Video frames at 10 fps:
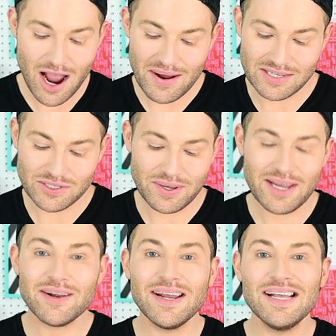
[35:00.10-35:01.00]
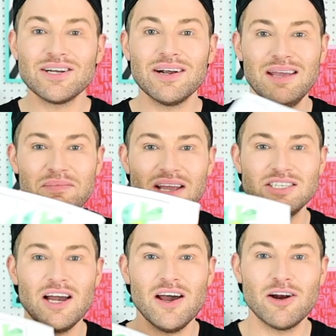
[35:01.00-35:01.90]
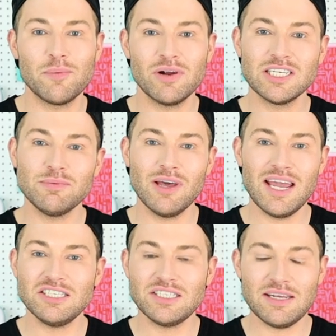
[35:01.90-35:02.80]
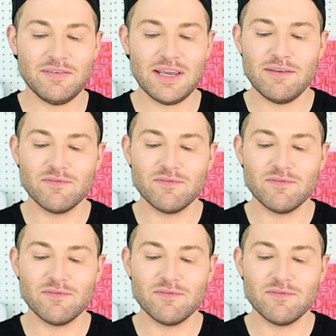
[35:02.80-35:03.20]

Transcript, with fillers: Alright, so here is our image on our printable HTV